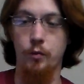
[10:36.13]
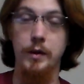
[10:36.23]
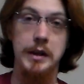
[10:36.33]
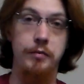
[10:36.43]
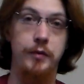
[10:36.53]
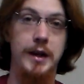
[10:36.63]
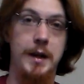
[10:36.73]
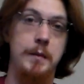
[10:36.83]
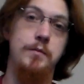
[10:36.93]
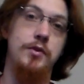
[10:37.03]
really
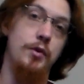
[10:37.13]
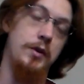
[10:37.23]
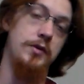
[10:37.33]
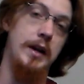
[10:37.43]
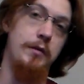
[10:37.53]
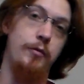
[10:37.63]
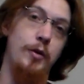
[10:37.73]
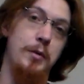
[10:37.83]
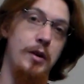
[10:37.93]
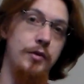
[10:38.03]
fun. I'm so excited
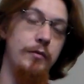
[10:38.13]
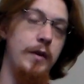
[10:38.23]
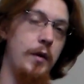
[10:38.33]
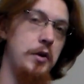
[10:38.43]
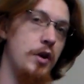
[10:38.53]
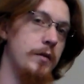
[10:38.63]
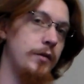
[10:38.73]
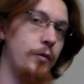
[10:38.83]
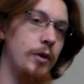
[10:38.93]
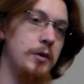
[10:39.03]
for, but also very
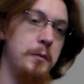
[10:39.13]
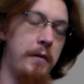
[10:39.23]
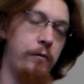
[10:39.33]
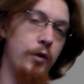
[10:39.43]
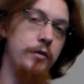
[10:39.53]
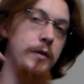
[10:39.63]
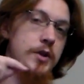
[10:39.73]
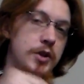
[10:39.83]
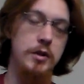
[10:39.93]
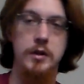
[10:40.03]
nervous for. It's my first
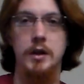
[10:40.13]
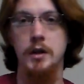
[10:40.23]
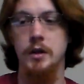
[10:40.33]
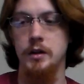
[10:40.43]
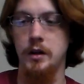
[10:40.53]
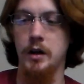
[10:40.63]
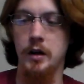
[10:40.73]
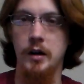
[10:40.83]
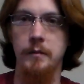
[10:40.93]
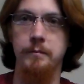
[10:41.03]
feature.
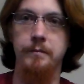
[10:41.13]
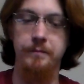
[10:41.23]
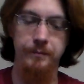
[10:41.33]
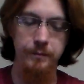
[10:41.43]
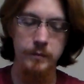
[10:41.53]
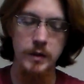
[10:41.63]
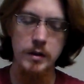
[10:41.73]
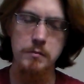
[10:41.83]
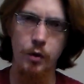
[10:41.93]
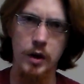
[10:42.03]

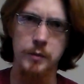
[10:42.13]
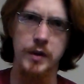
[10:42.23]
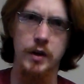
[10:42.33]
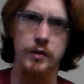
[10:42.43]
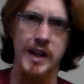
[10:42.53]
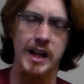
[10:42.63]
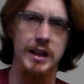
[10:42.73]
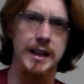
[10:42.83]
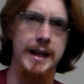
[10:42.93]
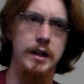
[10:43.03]
More update on
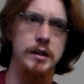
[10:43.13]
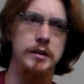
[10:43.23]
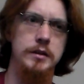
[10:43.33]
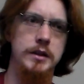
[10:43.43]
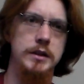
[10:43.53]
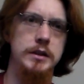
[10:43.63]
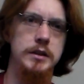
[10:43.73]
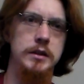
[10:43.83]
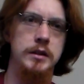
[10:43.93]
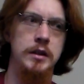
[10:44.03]
that later.
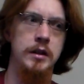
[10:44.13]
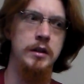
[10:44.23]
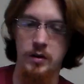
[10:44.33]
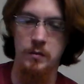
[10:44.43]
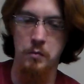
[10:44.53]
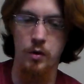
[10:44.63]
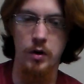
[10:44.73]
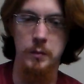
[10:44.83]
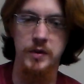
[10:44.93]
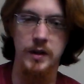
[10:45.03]

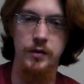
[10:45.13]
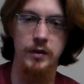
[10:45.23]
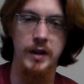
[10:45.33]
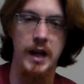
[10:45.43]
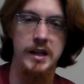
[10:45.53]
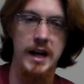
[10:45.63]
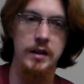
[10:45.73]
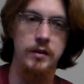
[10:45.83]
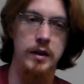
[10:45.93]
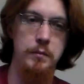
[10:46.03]
More updates on that
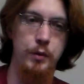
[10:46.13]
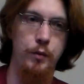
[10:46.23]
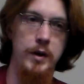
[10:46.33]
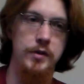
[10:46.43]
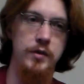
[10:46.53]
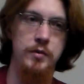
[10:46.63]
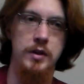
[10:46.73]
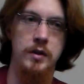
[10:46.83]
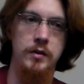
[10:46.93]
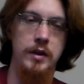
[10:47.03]
as it progresses,
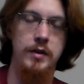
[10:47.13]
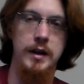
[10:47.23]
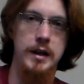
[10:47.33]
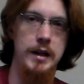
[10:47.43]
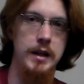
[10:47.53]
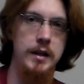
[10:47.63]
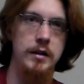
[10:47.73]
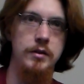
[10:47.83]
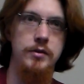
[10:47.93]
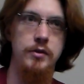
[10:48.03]
because I think
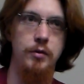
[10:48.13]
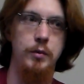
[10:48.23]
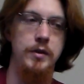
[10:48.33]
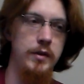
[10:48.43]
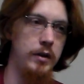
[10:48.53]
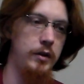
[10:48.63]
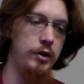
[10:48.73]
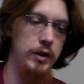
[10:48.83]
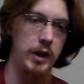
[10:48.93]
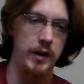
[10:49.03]
he still wants it a
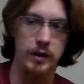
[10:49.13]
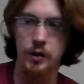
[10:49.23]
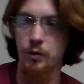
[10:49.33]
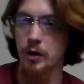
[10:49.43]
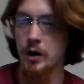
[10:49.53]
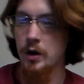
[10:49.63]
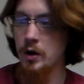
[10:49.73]
little on the down low.